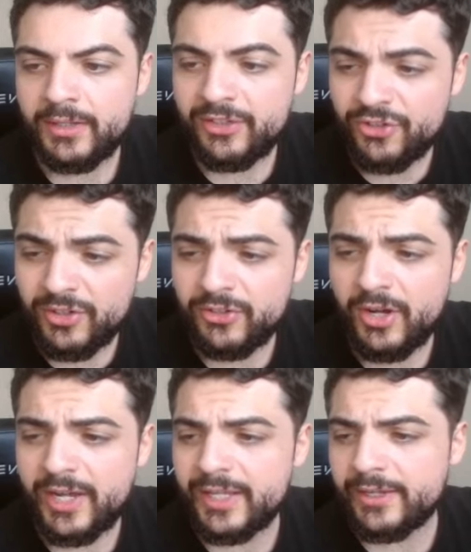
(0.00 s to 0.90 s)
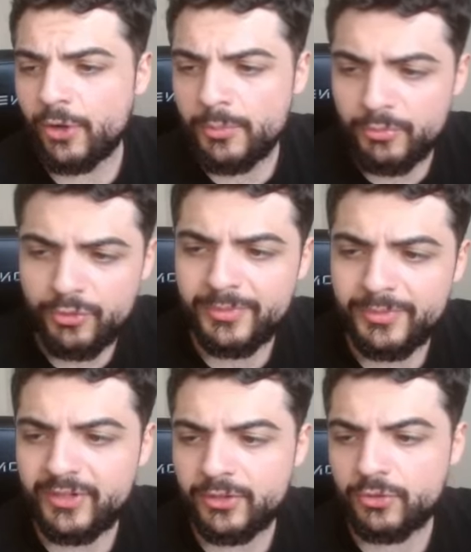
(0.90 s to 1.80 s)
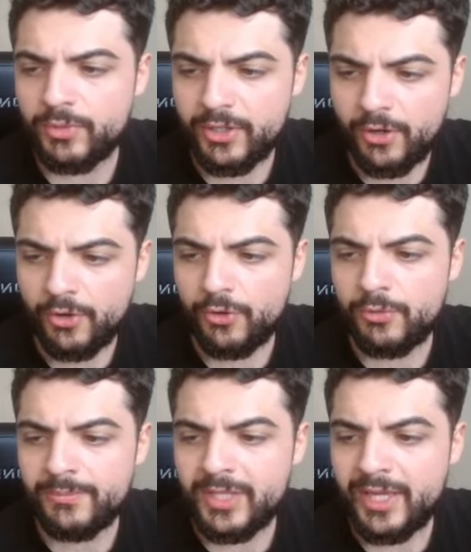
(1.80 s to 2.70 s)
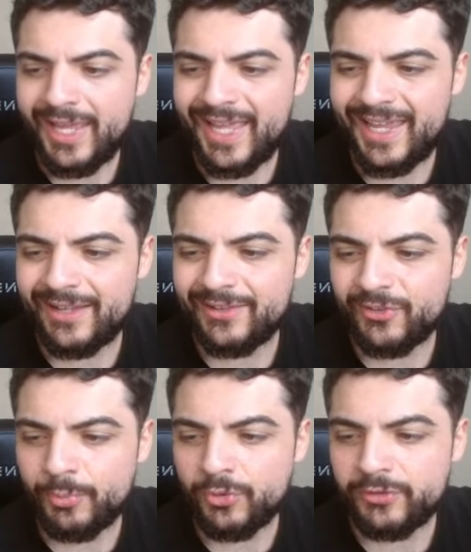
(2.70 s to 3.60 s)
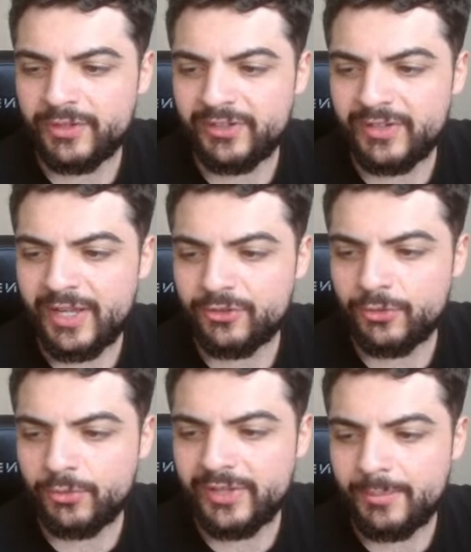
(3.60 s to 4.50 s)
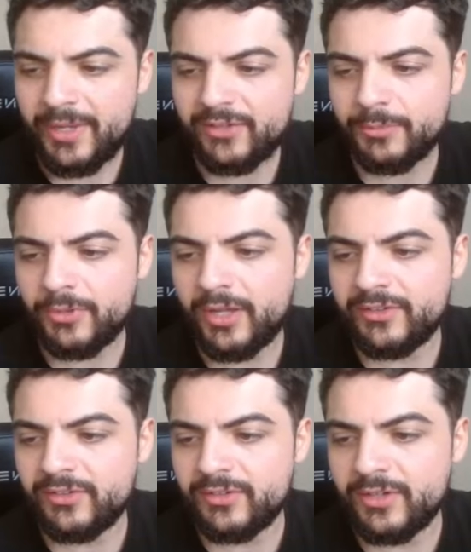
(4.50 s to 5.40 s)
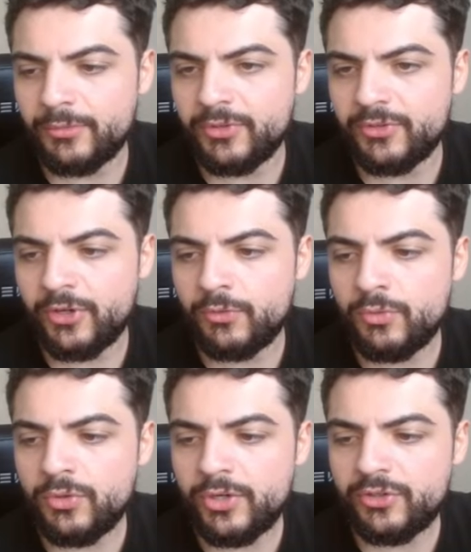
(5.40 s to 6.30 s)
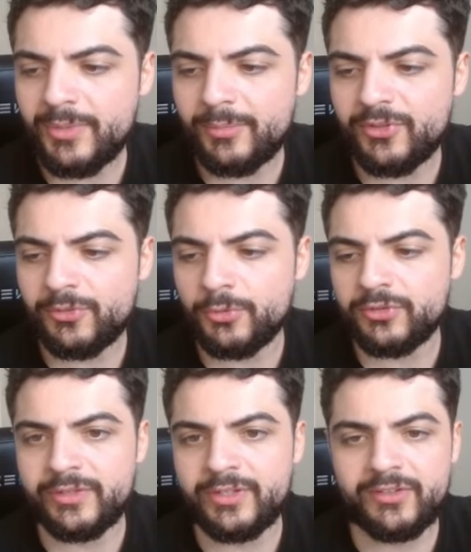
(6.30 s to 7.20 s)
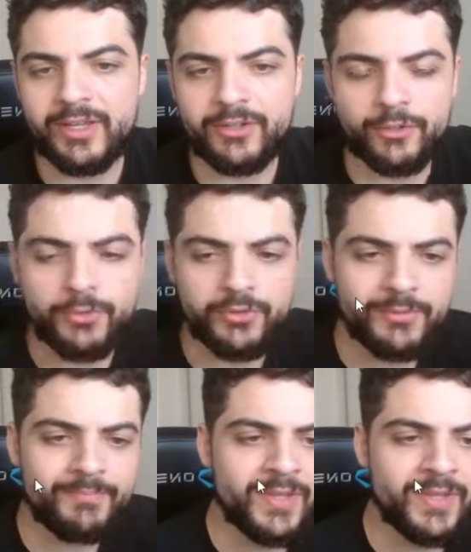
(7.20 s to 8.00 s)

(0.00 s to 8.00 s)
kitchen and dining, home improvements, another good one, home, and sports, fitness, and outdoors, and pet supplies is another one. So we'll go to maybe sports, fitness, and outdoors